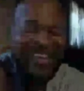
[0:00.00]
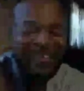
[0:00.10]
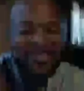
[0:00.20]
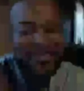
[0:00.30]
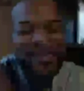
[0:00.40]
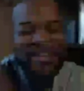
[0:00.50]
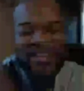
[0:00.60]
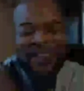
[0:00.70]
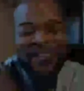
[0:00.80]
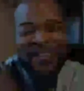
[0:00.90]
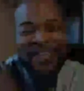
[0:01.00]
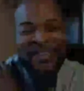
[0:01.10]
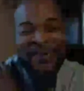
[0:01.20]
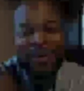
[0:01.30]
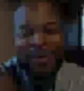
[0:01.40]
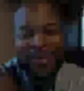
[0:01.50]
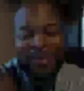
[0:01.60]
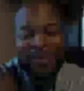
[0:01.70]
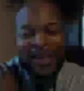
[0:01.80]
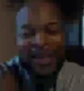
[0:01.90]
oh, so you guys have you guys are great.
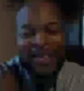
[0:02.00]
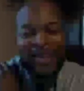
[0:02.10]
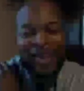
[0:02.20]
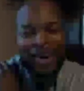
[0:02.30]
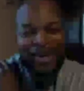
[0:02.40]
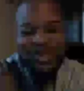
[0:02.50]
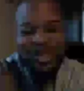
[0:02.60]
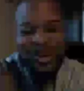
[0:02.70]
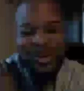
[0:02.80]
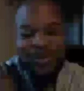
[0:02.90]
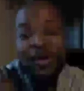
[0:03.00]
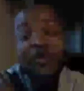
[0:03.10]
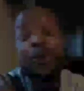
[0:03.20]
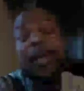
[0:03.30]
You guys are awesome. Well, you